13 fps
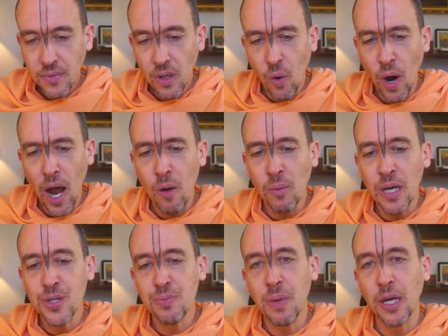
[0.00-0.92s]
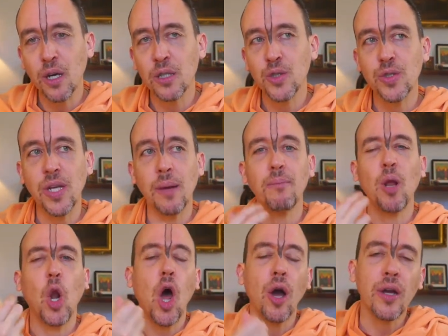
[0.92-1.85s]
Or how much, by contrast, I'm
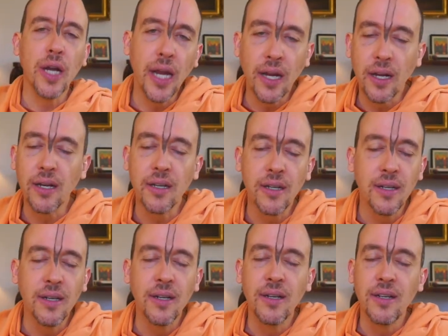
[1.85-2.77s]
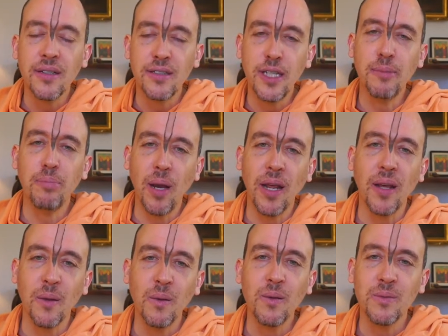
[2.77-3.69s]
belonging deeply,
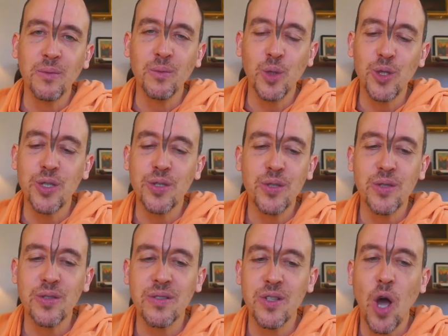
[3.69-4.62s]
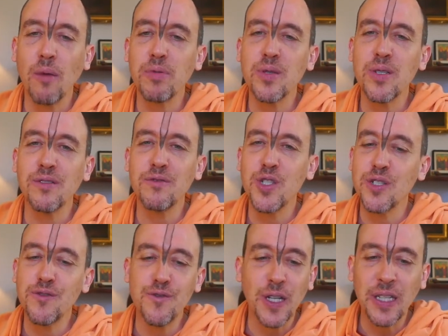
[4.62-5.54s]
which is the opposite of
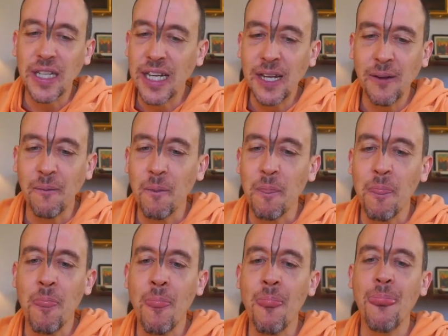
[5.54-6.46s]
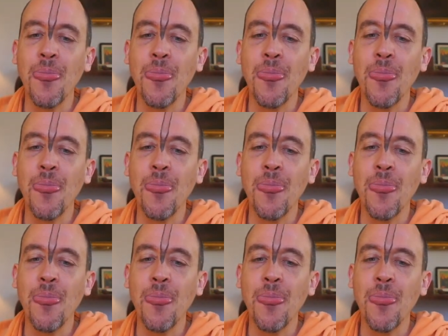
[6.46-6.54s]
just fitting in.